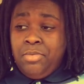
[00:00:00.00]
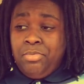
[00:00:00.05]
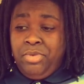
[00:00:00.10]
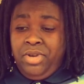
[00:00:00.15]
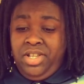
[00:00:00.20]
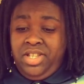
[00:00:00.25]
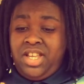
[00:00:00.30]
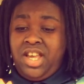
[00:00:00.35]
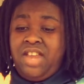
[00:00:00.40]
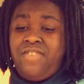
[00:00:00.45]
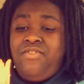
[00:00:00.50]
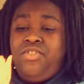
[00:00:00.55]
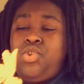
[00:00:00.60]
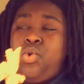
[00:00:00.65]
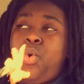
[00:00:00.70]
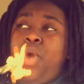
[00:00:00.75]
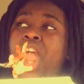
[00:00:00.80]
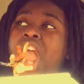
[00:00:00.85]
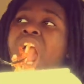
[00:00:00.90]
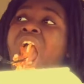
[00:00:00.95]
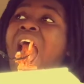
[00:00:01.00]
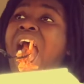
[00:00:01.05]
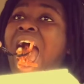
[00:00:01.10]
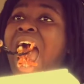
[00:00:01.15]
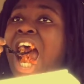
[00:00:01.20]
but it's kind of annoying.